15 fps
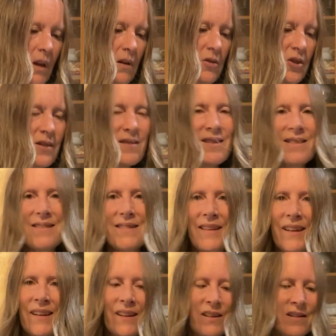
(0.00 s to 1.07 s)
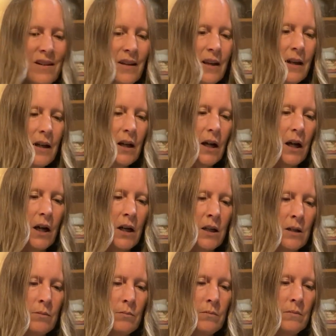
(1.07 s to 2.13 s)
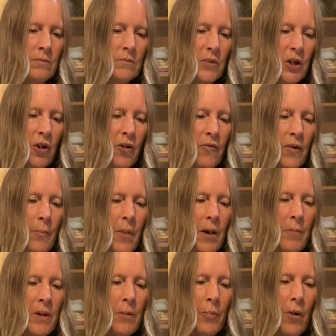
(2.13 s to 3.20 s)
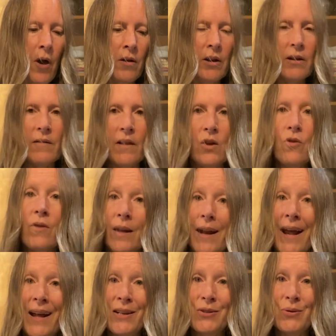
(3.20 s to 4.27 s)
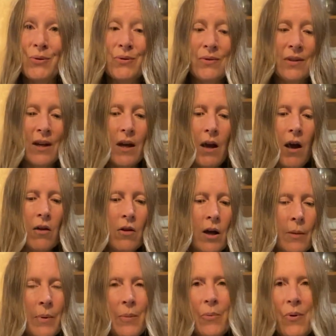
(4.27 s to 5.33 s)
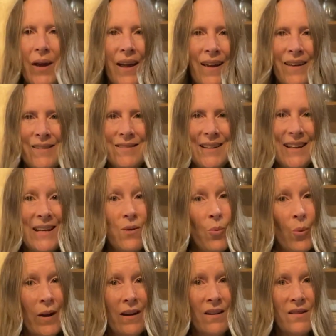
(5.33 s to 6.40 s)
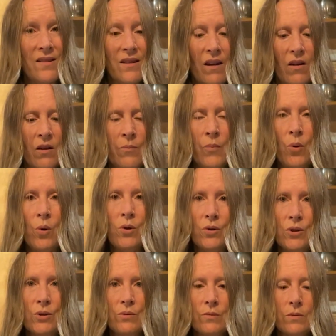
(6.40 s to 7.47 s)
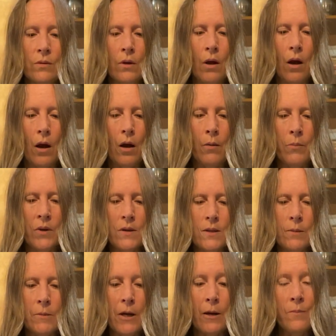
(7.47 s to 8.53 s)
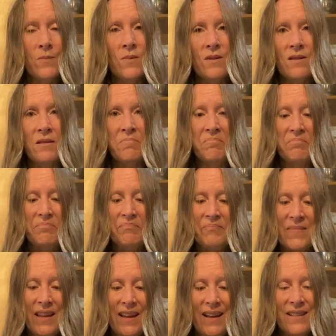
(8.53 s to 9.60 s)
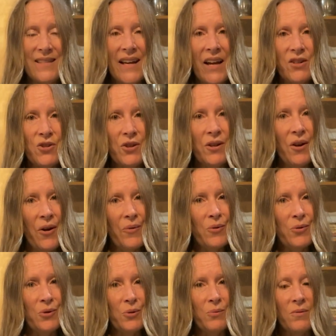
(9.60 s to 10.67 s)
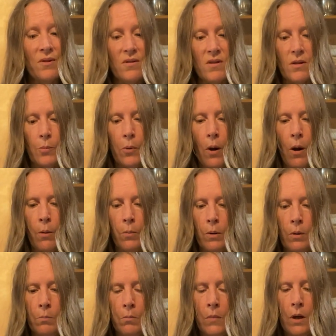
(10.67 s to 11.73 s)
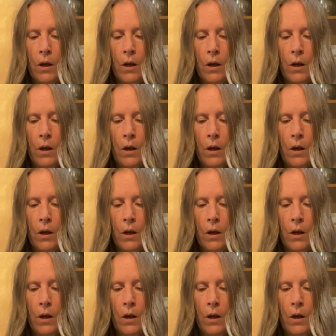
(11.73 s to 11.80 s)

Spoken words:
just to see, you know, if it might be a product that you can handle. A lot of people can't eat wheat or gluten, but sometimes it's actually not the gluten that's the problem.